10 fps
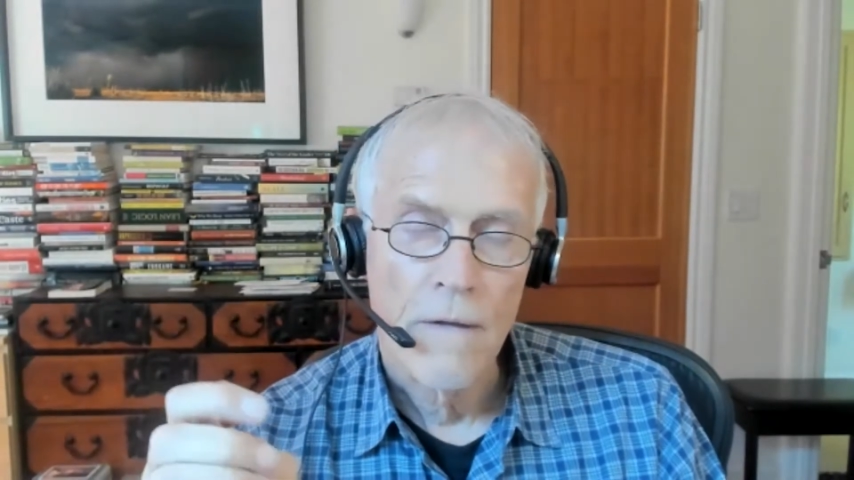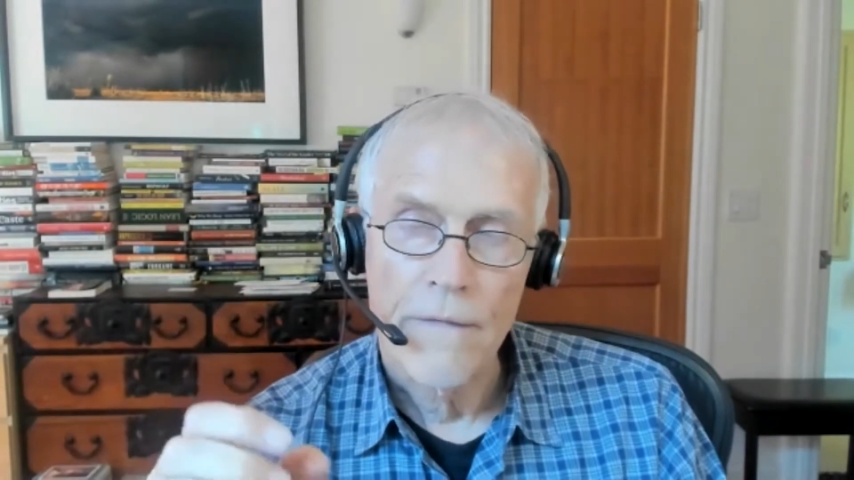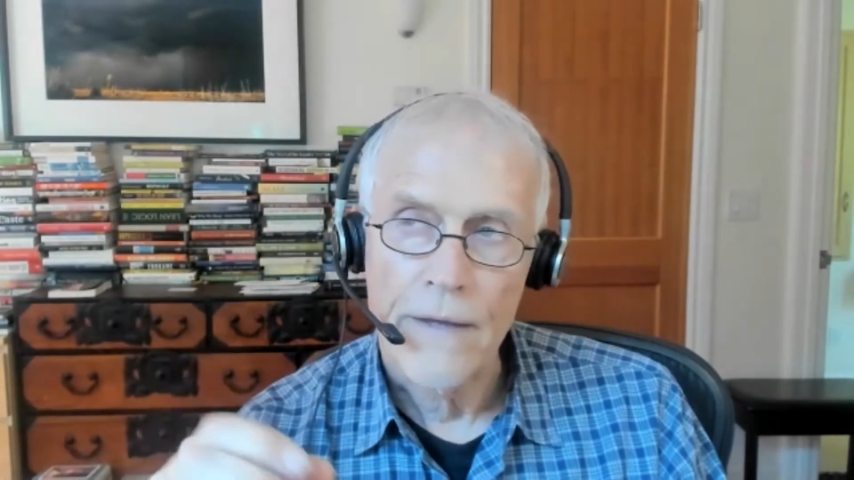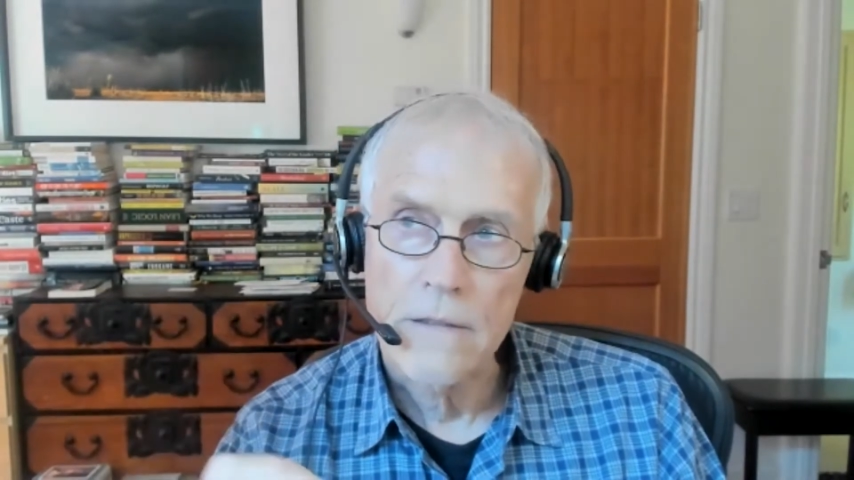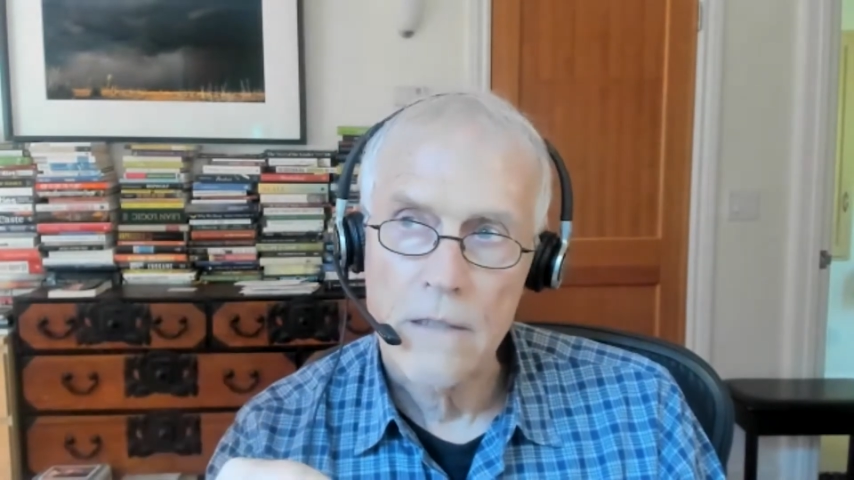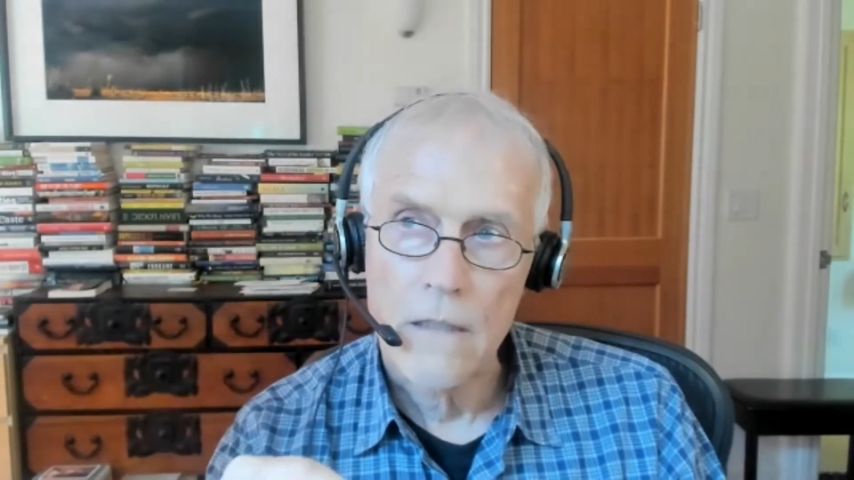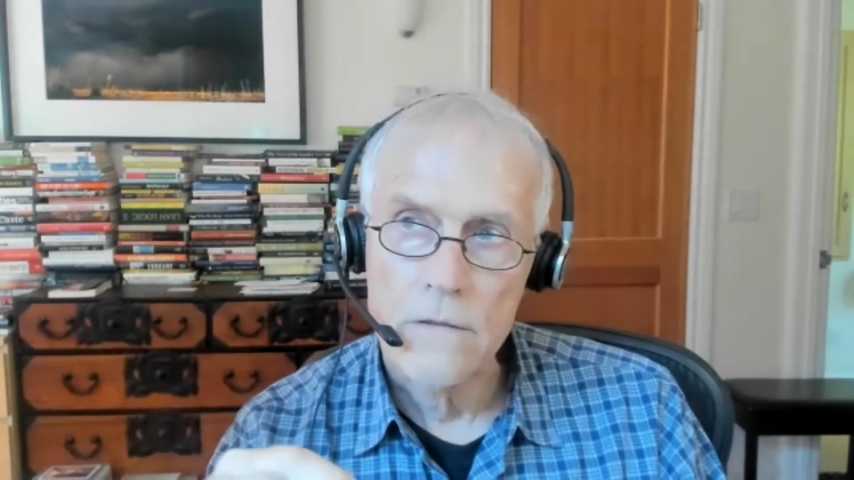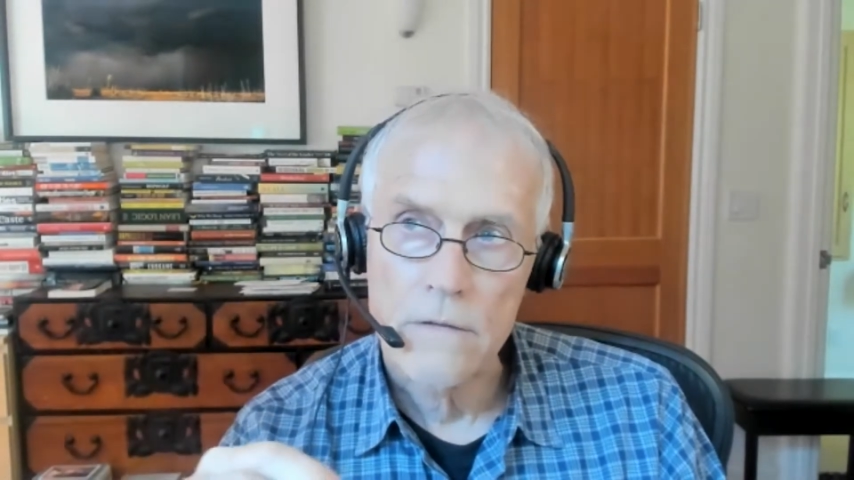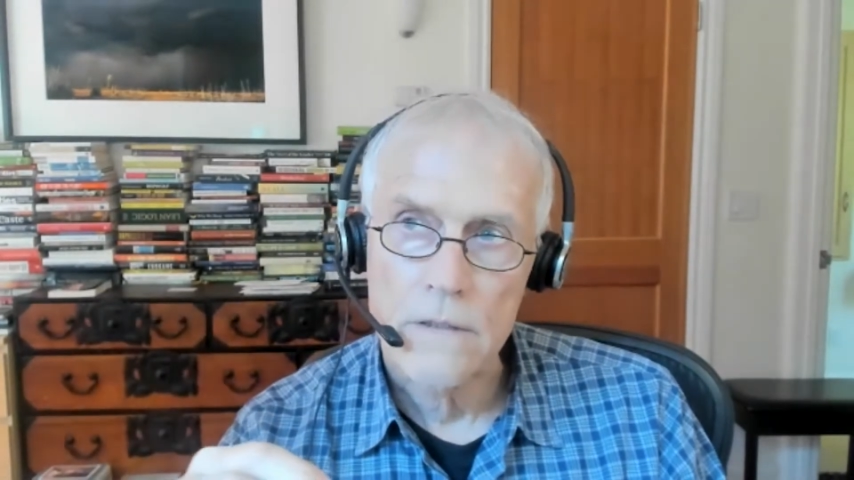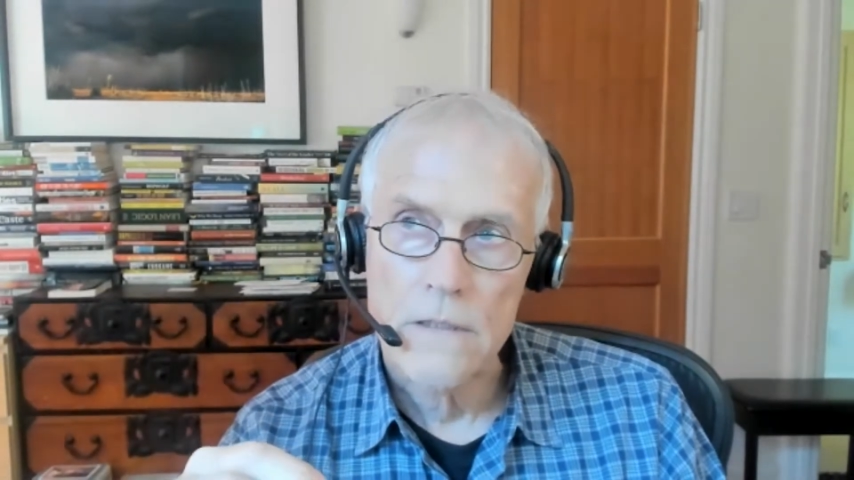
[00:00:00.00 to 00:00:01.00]
That
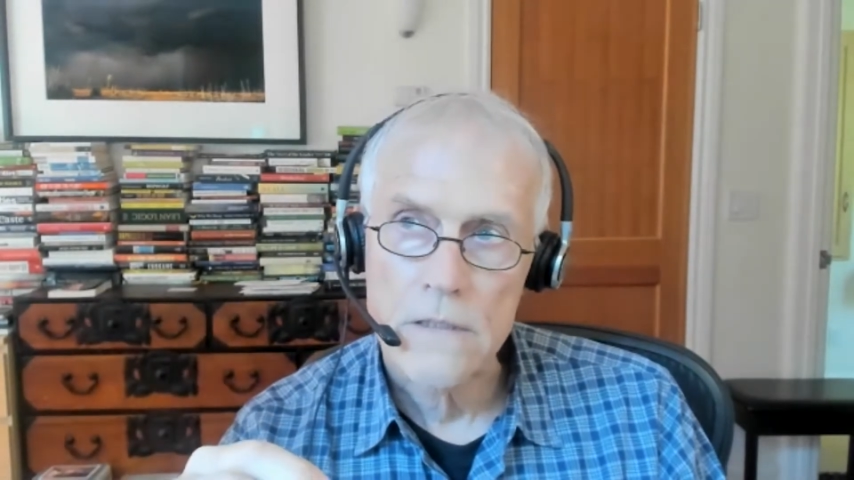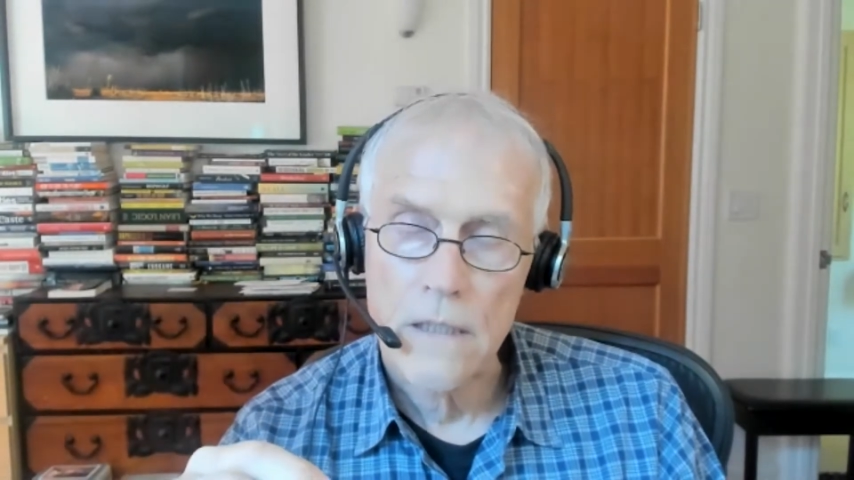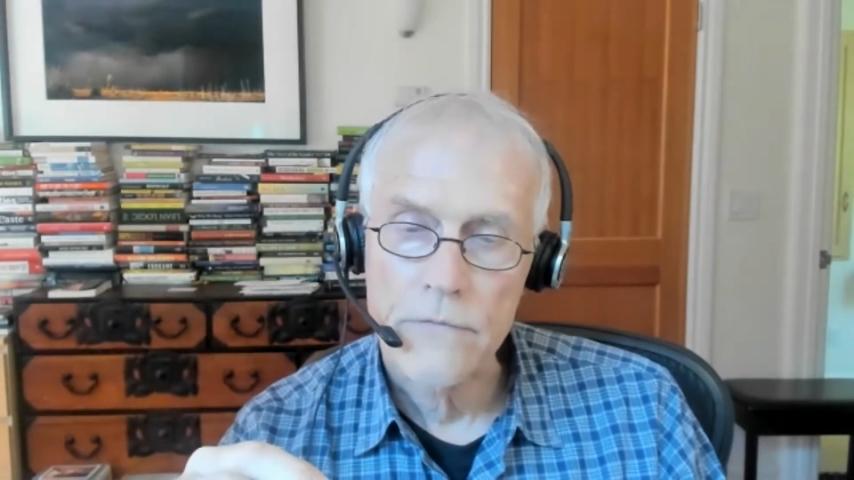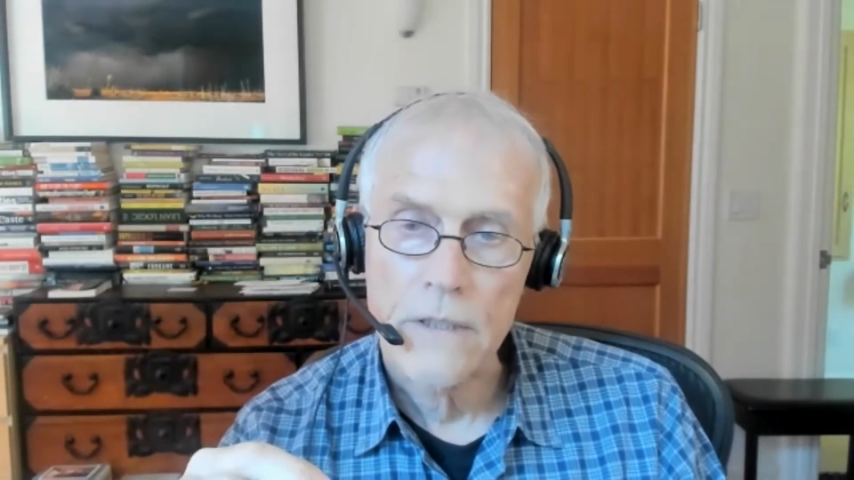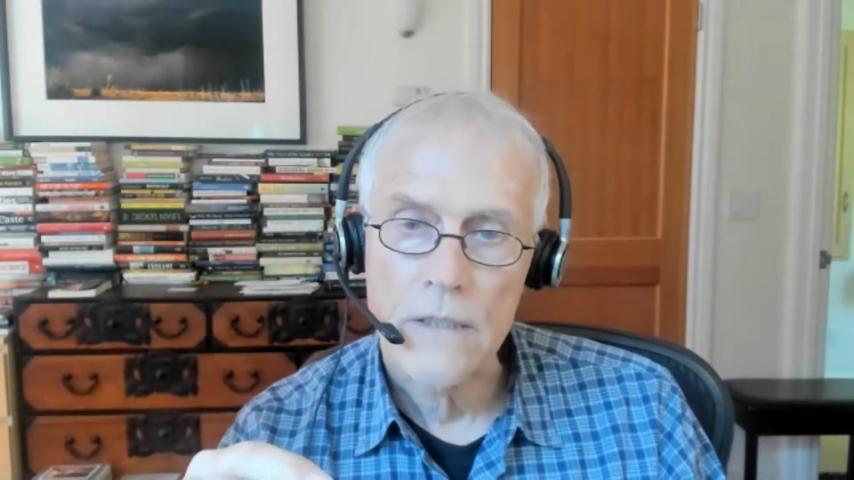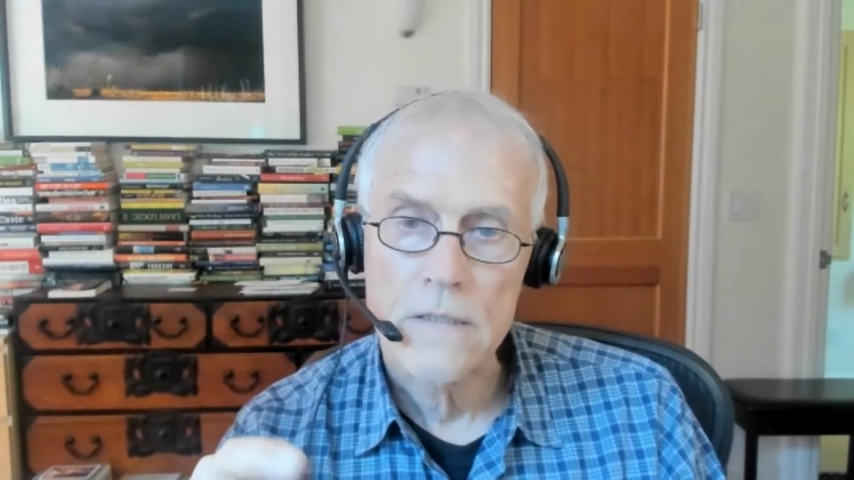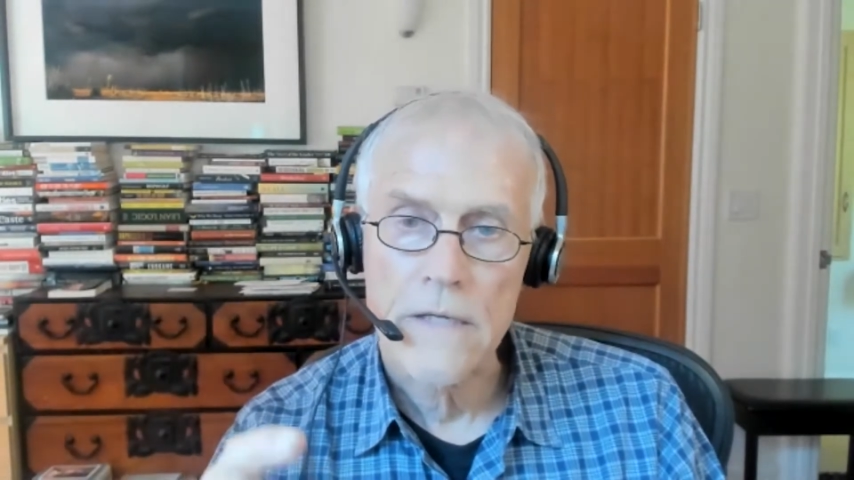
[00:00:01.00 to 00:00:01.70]
doctrine of discovery has